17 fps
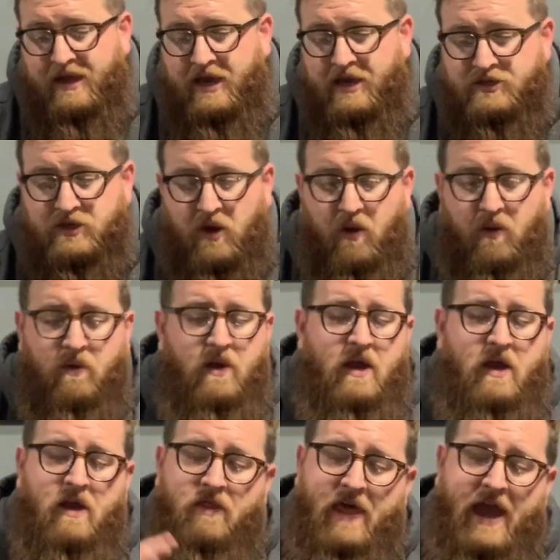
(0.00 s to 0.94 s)
So
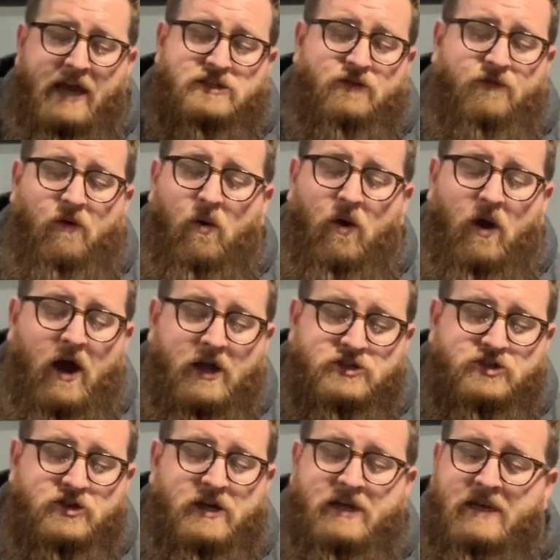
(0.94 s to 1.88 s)
the
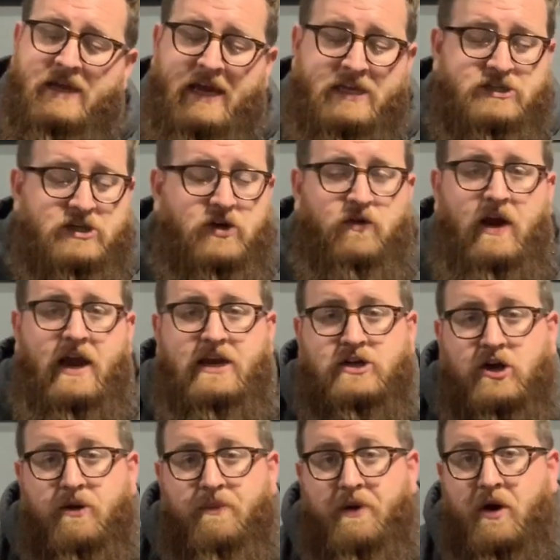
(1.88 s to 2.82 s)
S400, it's a great
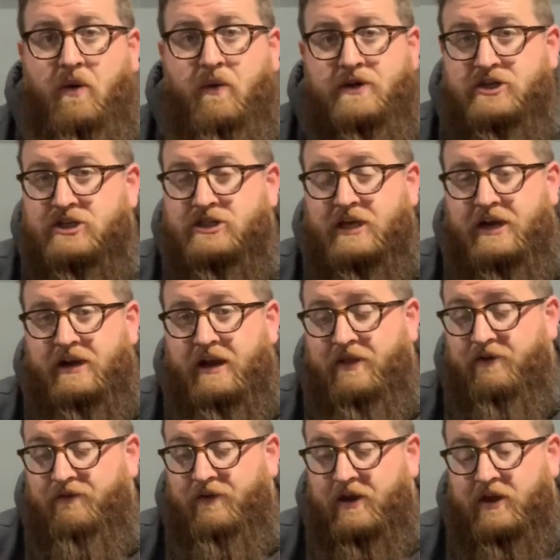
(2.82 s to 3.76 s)
turbo. We just did
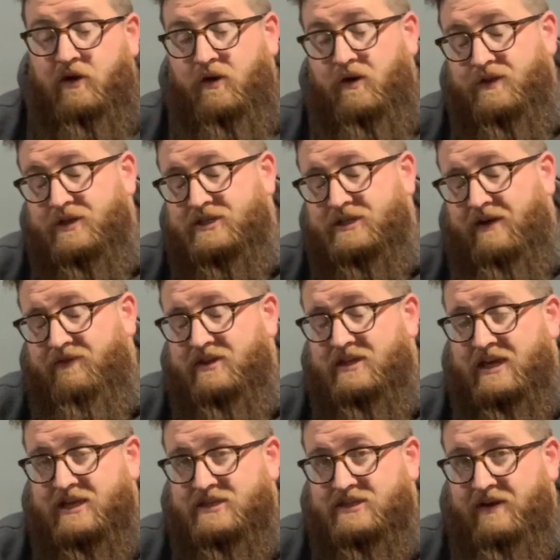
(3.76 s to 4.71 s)
another video on the
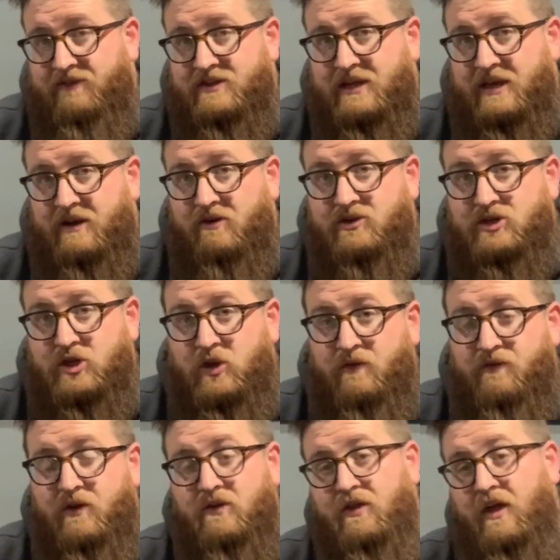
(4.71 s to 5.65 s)
17-1702.
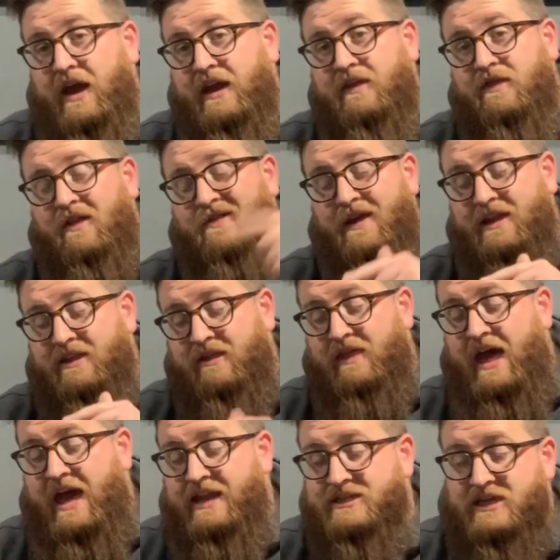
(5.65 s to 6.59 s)
If you'd like, the link to
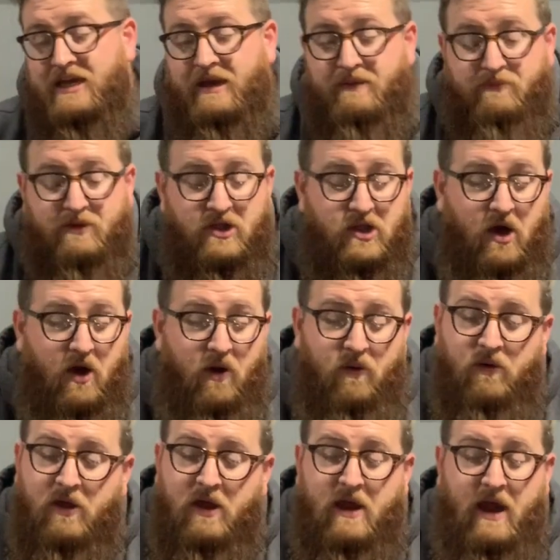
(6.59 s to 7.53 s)
that is
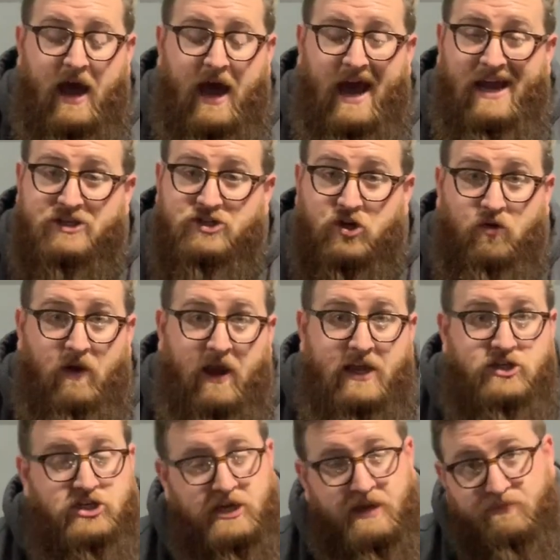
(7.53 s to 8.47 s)
below. It's a
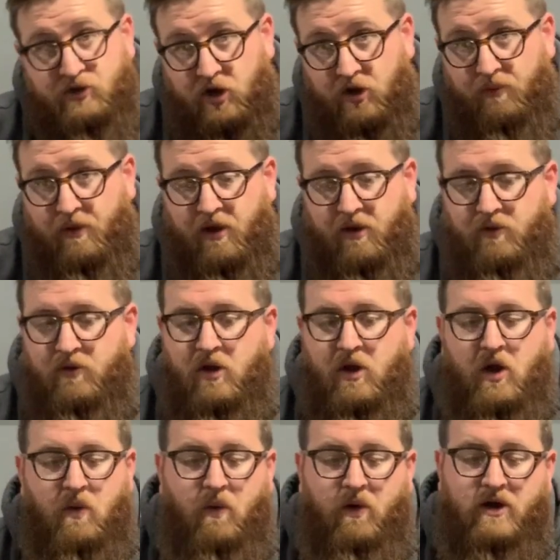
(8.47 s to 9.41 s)
great cheap turbo,
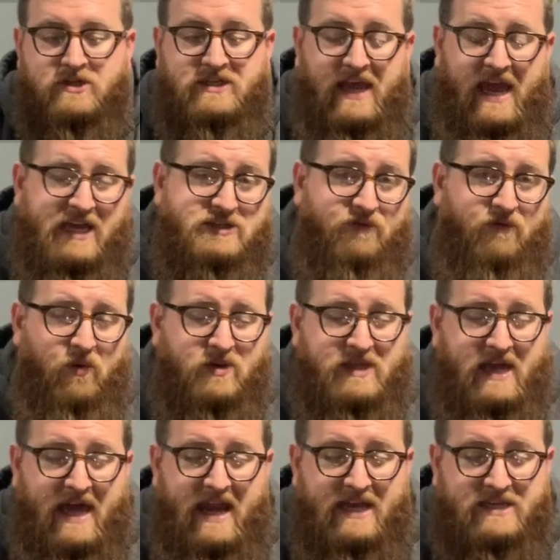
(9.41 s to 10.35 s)
whereas the
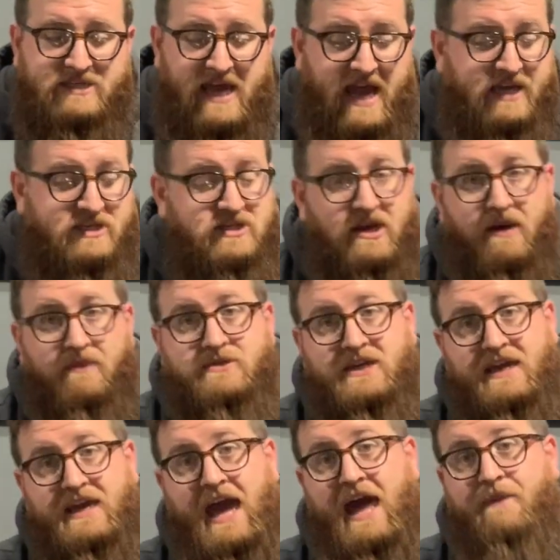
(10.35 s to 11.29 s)
S410SX comes in
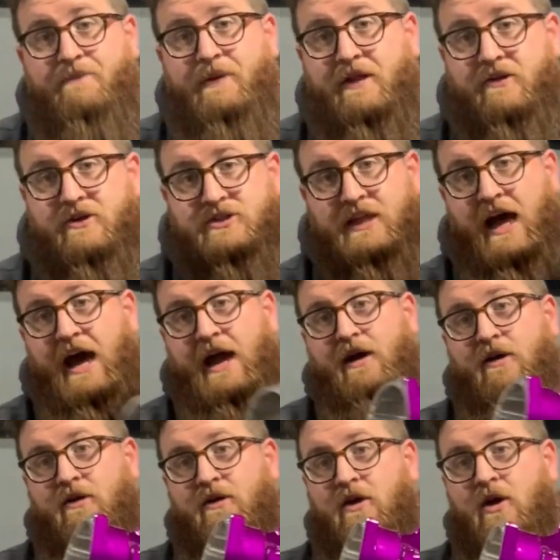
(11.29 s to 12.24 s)
Caterpillar
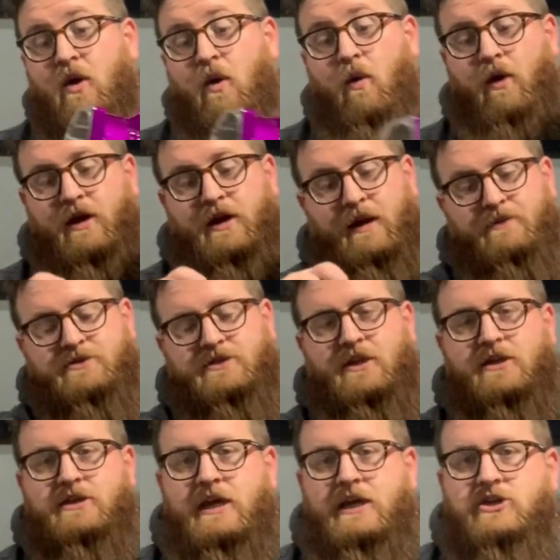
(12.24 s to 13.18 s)
style, or it comes in the
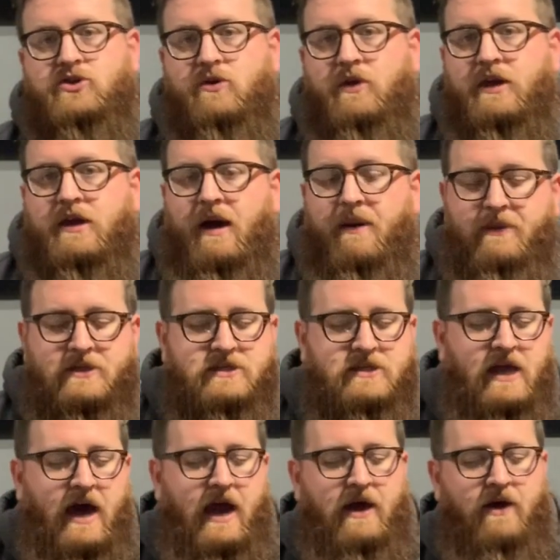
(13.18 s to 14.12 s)
Detroit Cummins
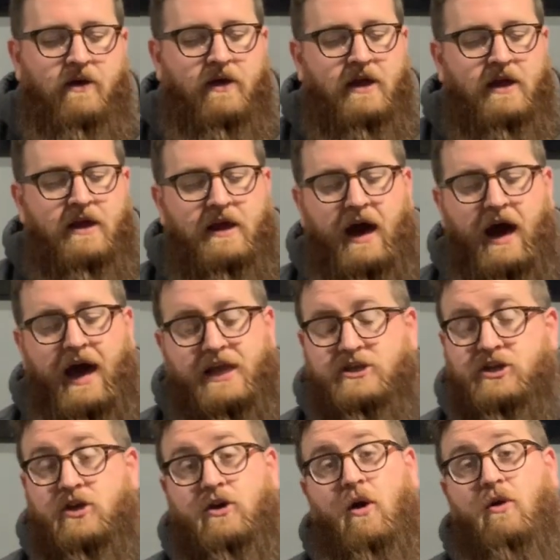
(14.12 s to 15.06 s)
style. It's
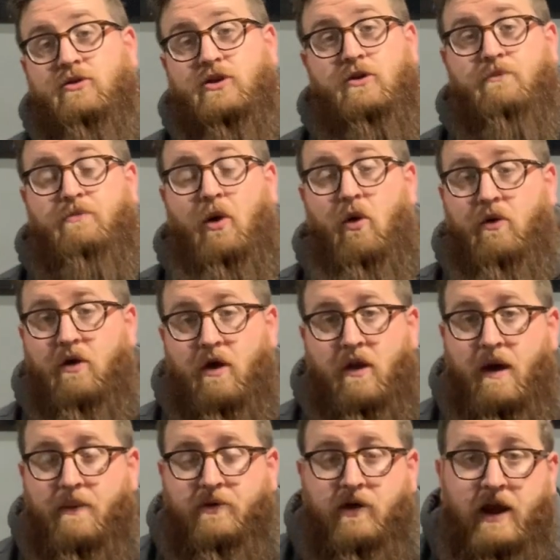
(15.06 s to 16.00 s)
a go-to bolt-on
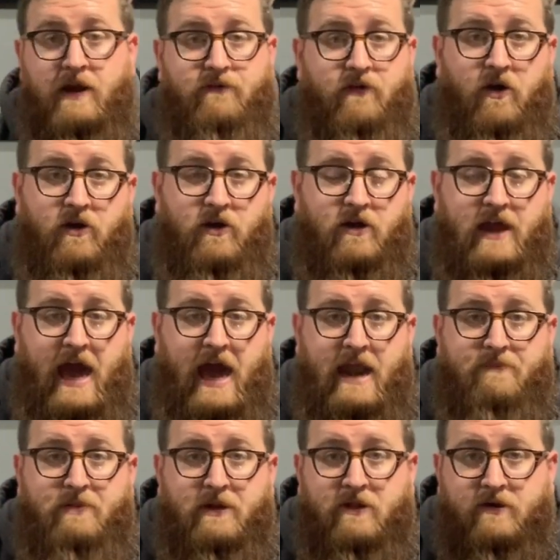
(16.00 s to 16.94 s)
upgrade for all your
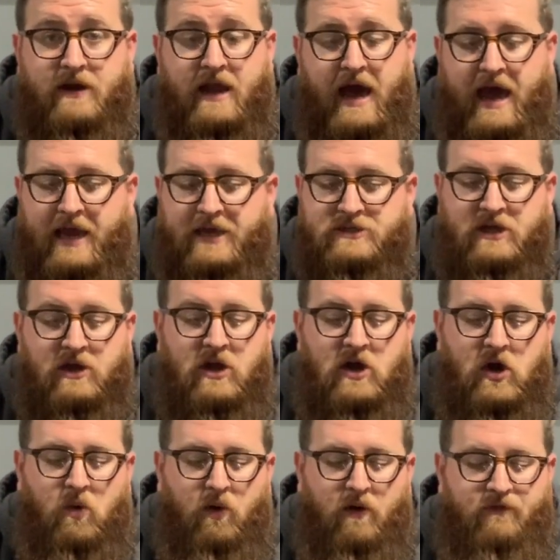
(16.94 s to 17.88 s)
Caterpillar guys,
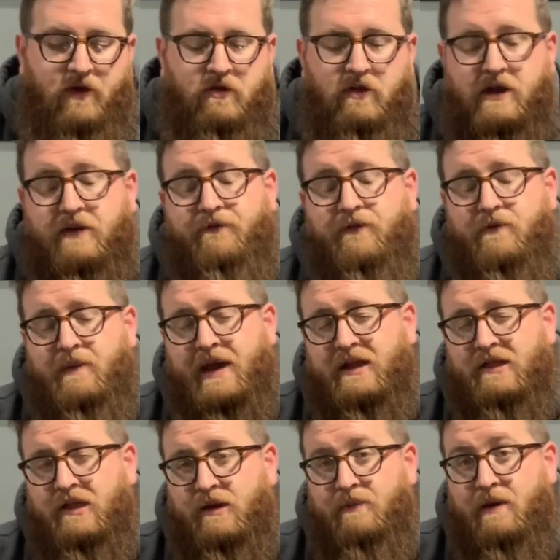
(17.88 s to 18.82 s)
or if you're looking for to make a
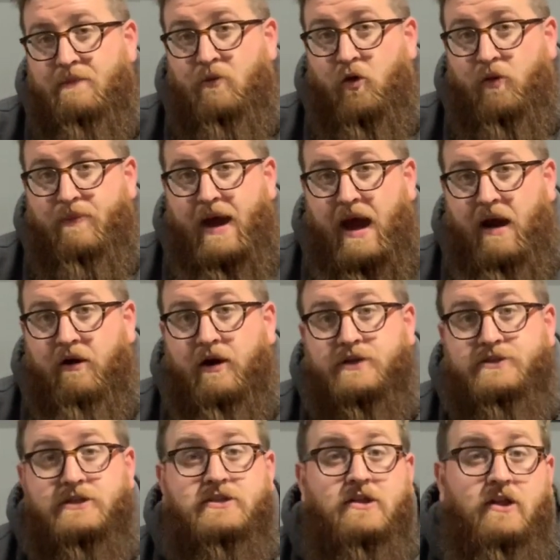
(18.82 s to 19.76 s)
little bit more power
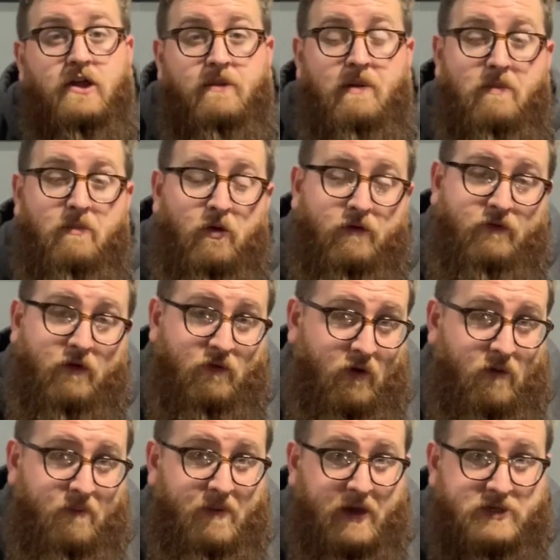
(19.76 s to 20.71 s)
because it's a little bit more of a
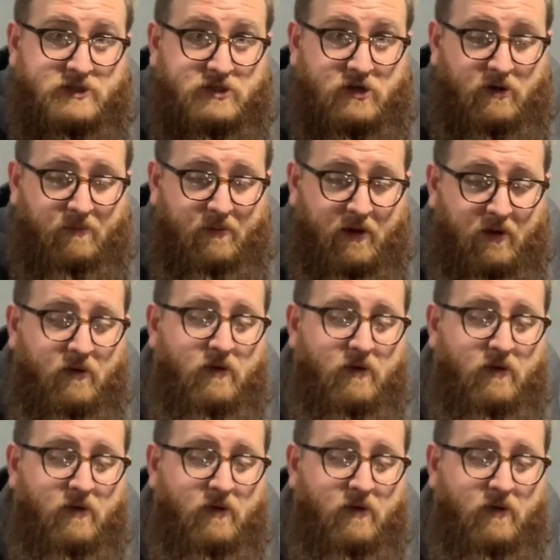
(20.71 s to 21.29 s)
robust turbo.